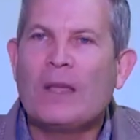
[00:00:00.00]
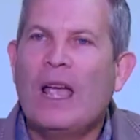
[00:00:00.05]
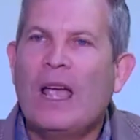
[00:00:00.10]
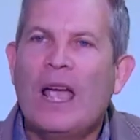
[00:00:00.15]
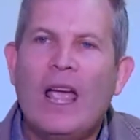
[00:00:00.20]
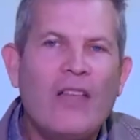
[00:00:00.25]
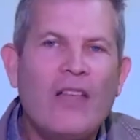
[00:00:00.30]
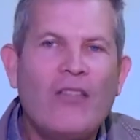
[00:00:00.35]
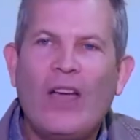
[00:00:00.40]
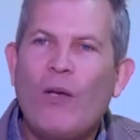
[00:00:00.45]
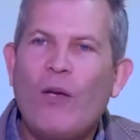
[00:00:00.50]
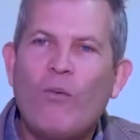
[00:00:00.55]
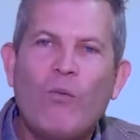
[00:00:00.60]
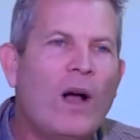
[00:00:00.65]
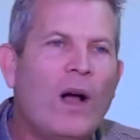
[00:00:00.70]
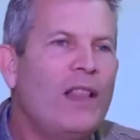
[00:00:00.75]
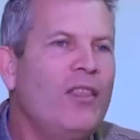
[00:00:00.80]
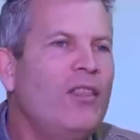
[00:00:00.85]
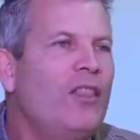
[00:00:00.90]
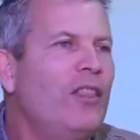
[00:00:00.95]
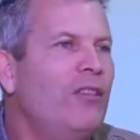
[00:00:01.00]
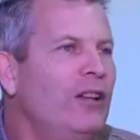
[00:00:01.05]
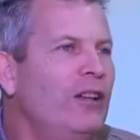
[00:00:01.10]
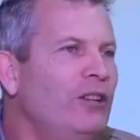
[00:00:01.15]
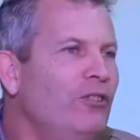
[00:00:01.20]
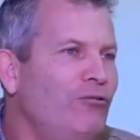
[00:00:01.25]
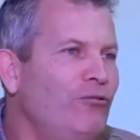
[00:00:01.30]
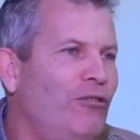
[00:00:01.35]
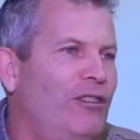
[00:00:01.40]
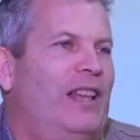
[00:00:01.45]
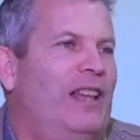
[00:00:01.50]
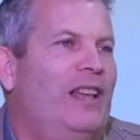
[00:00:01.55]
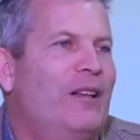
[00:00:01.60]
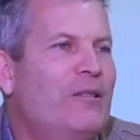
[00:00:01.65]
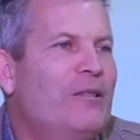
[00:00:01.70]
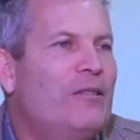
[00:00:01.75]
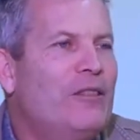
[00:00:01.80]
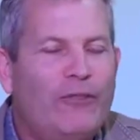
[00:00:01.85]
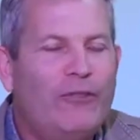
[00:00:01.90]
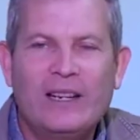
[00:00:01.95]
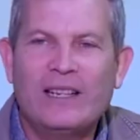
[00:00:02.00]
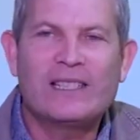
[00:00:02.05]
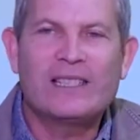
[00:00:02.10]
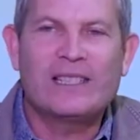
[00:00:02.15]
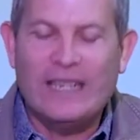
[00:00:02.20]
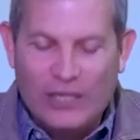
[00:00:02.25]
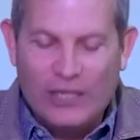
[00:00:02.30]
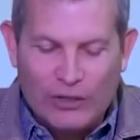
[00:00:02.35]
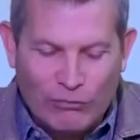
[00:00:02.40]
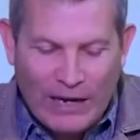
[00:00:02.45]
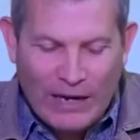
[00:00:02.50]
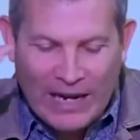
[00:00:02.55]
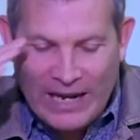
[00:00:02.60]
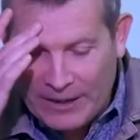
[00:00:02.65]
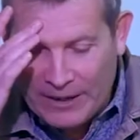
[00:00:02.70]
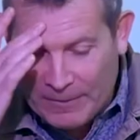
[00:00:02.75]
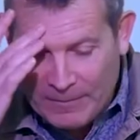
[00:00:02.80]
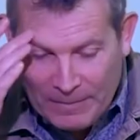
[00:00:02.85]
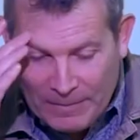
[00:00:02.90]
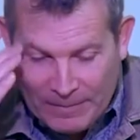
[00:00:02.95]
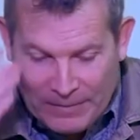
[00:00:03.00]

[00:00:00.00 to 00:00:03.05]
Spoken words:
and they won the victory. The Philistines ran.